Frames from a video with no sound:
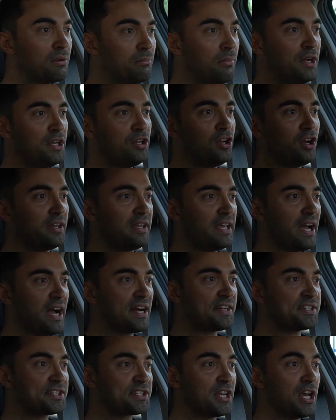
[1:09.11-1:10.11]
of money on
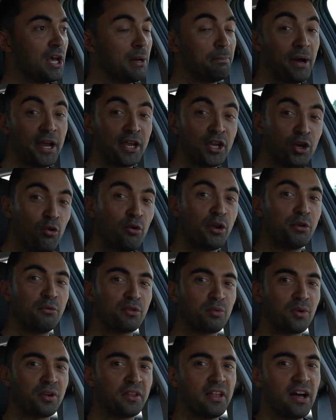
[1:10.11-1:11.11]
gas by going
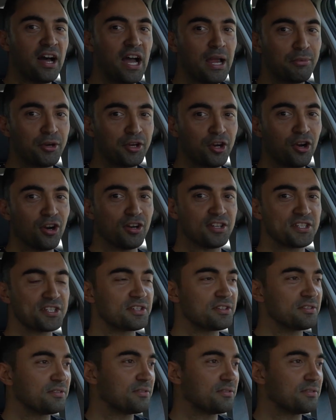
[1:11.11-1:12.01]
with one of the hybrid cars.